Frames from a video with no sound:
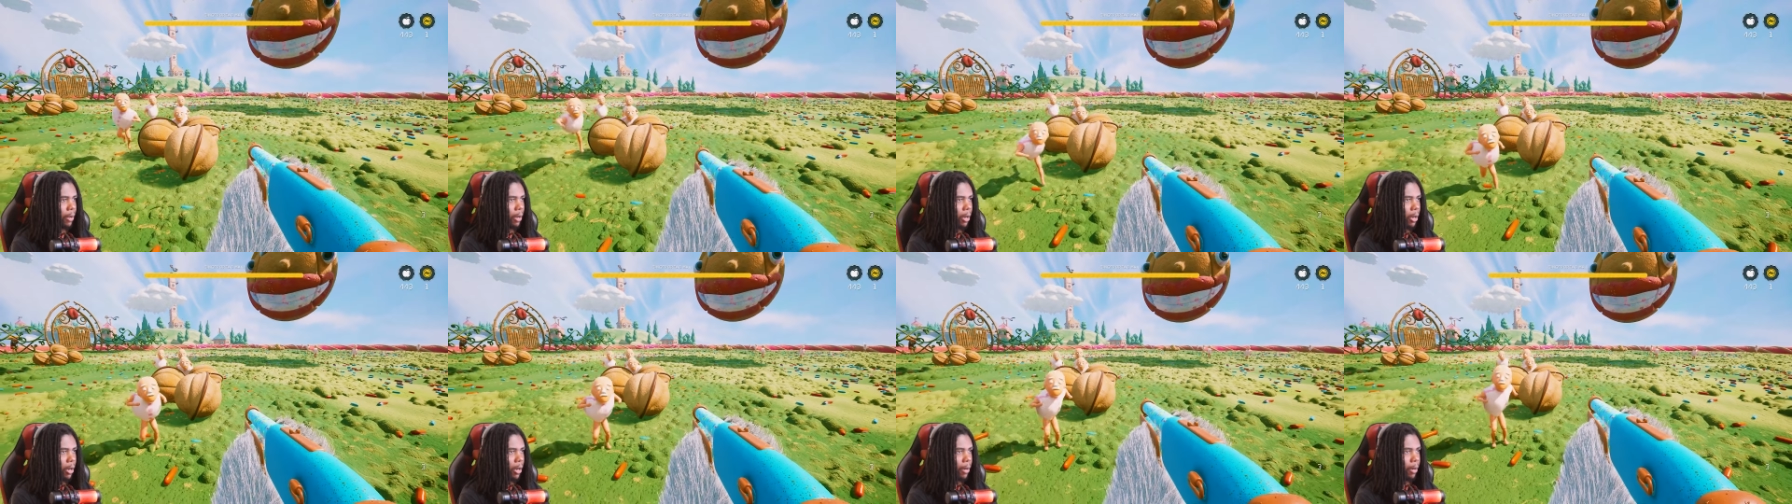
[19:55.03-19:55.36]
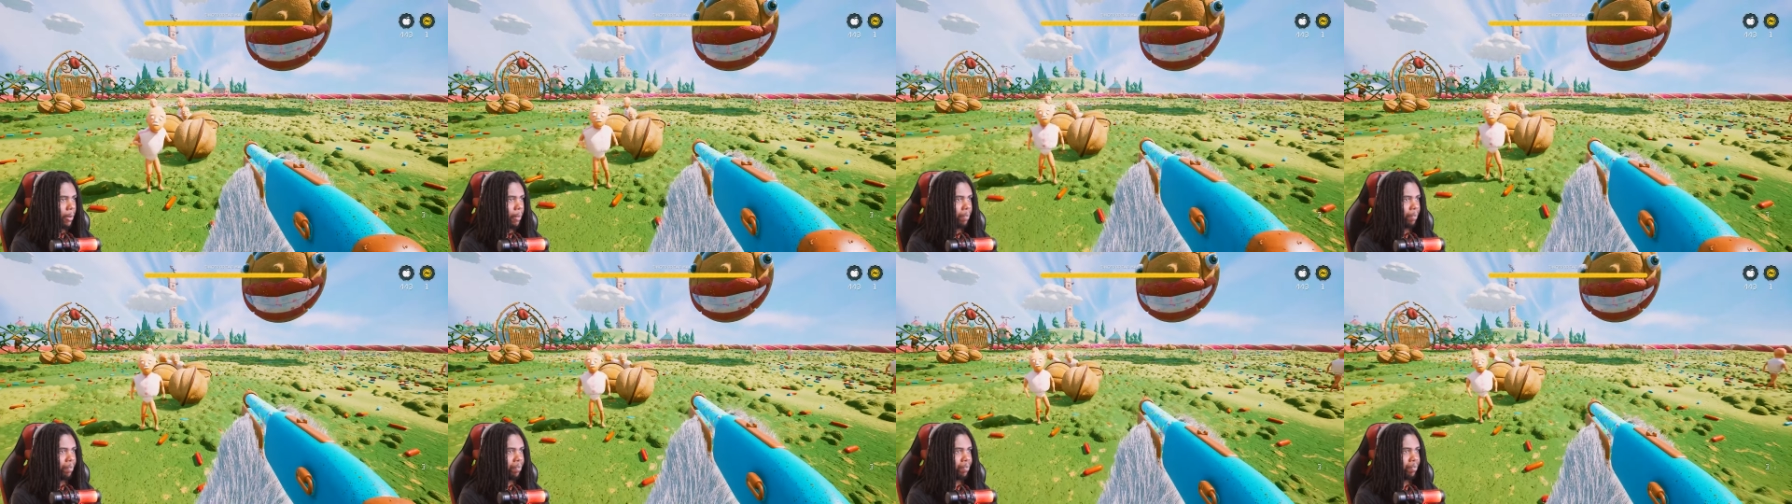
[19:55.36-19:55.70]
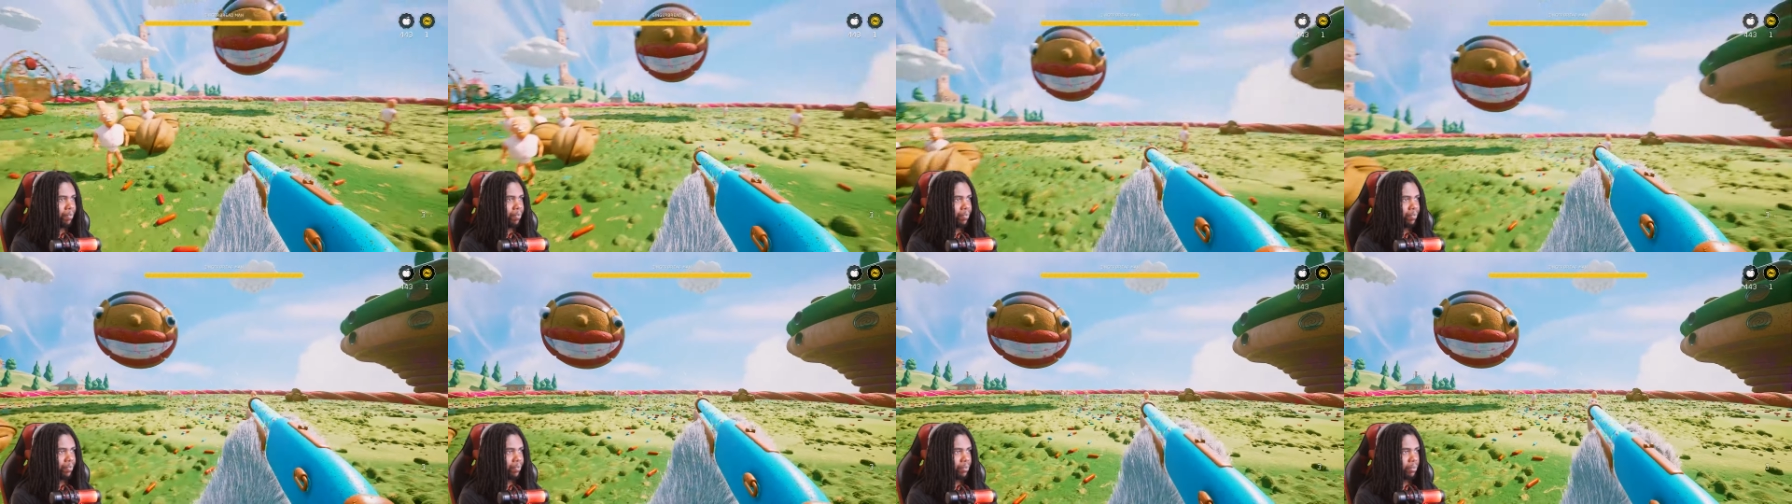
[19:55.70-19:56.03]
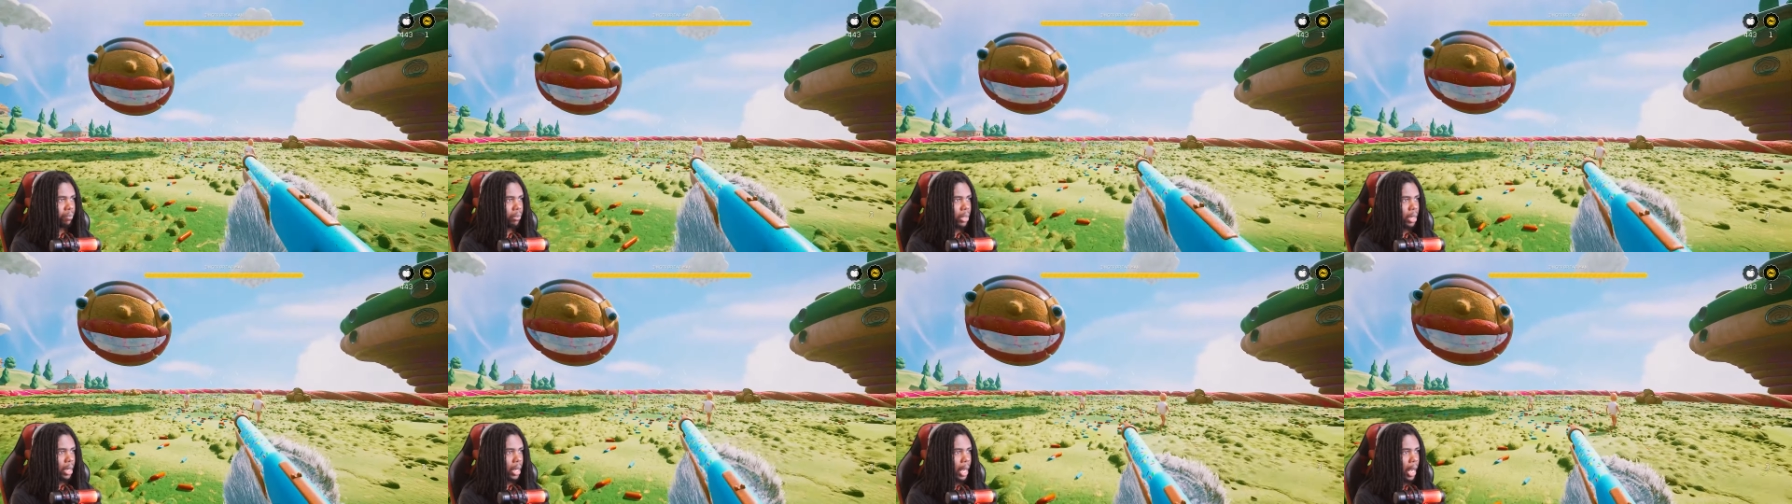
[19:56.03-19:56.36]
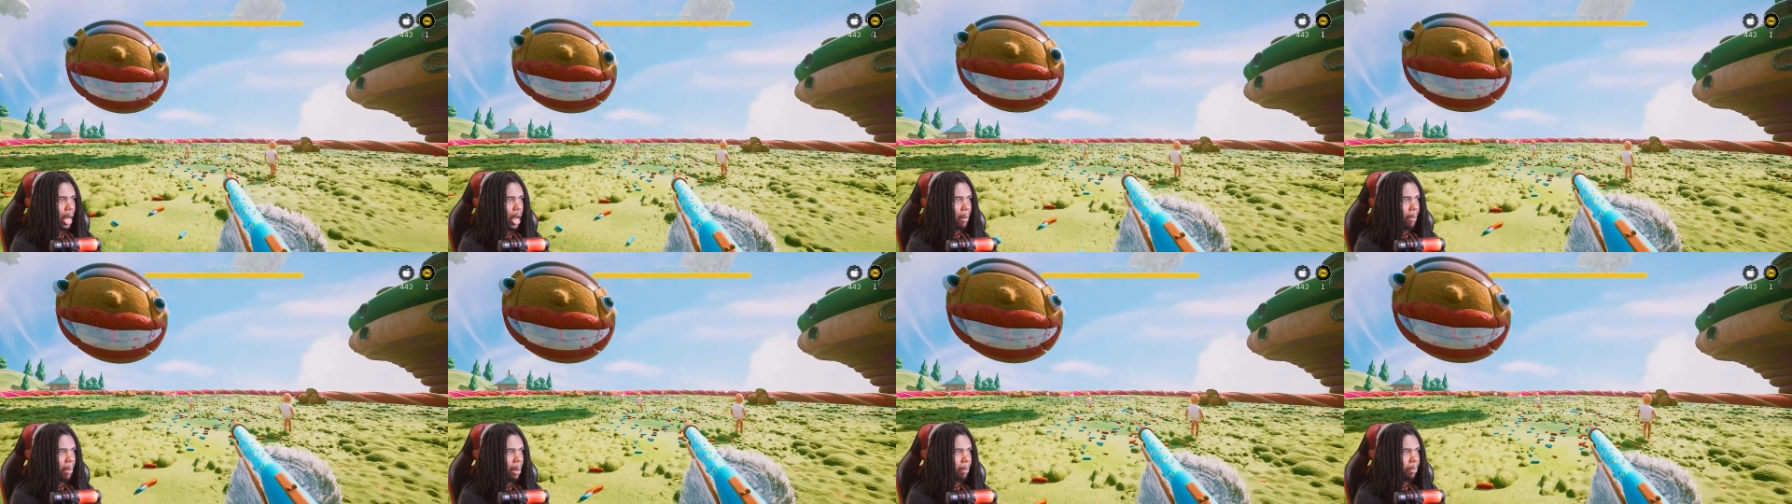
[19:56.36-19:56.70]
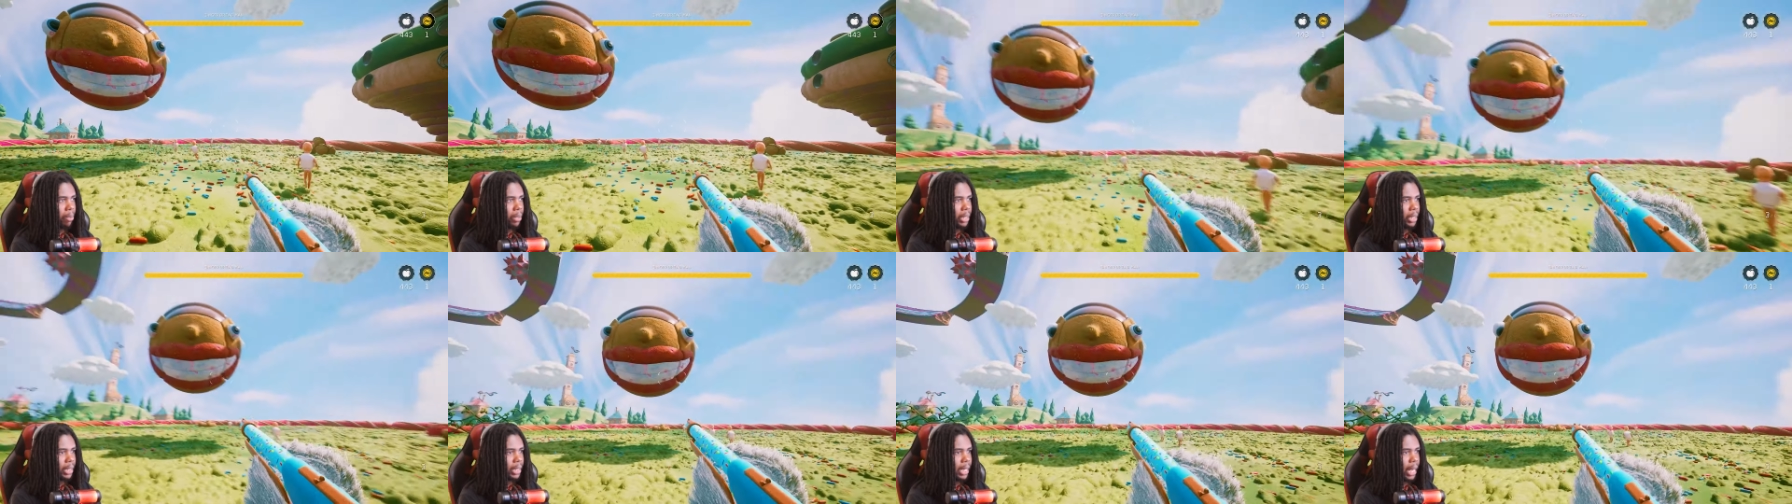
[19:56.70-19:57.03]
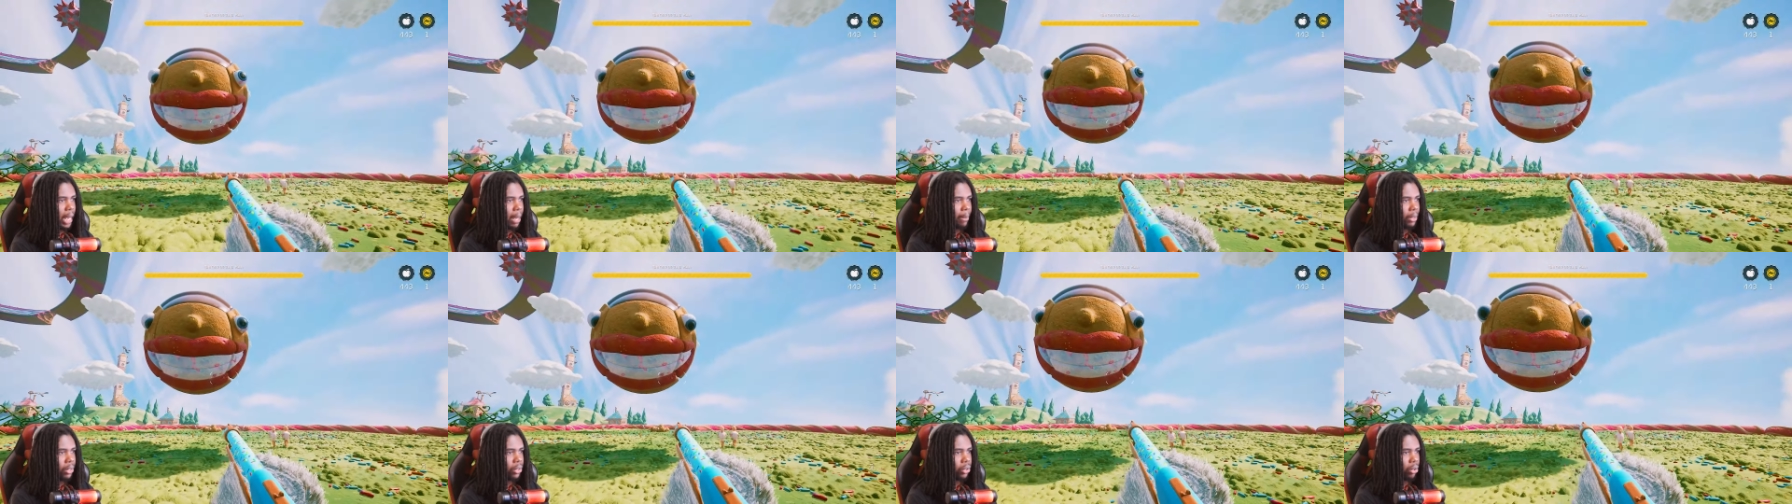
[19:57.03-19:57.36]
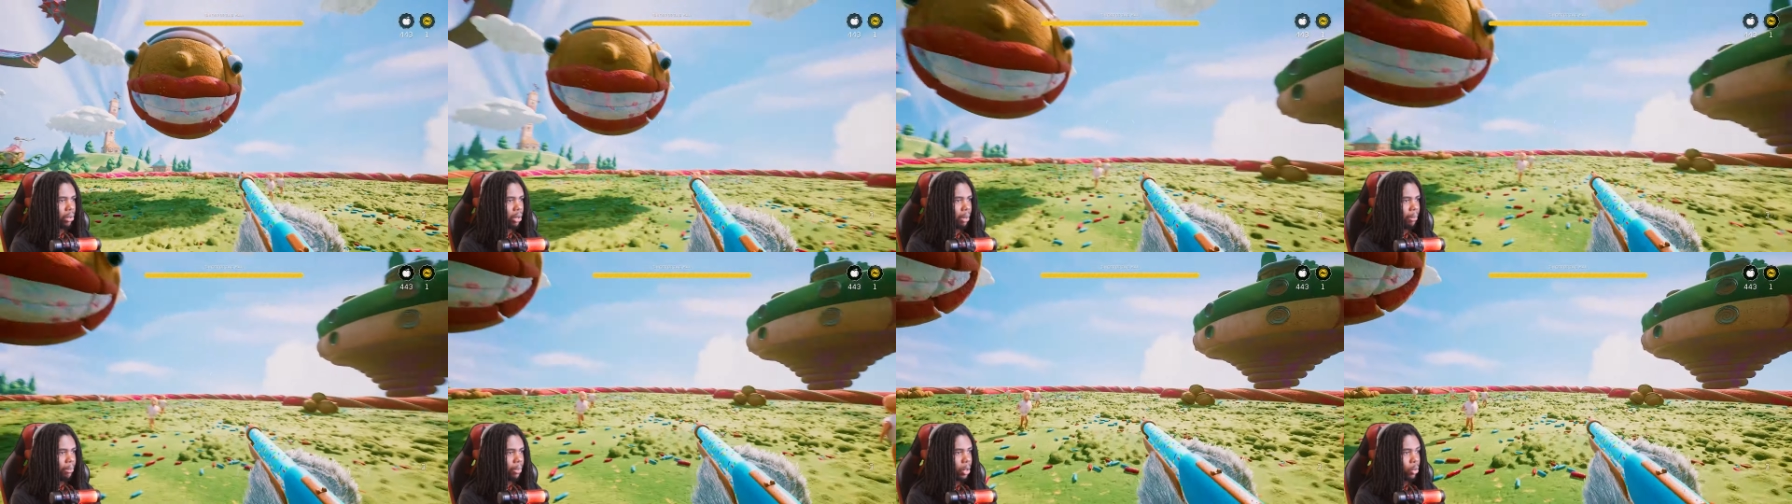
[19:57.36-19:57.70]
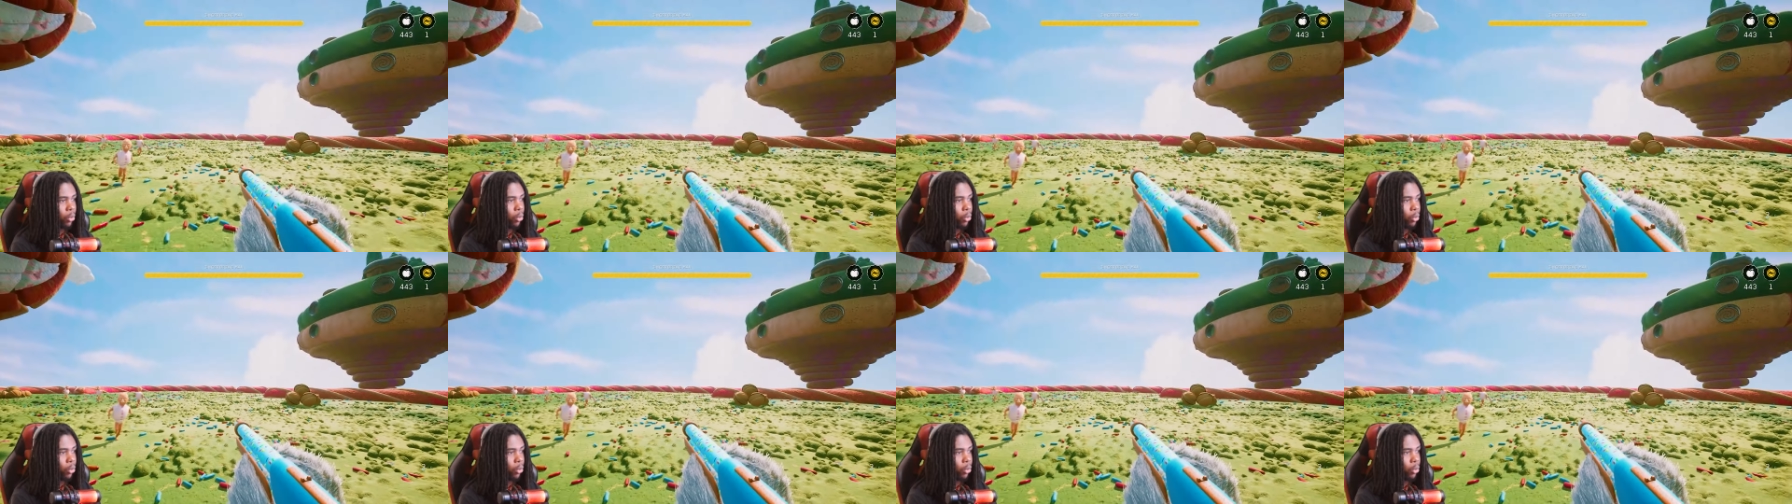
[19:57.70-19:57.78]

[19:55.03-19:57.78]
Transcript: Um, how am I putting damage on them?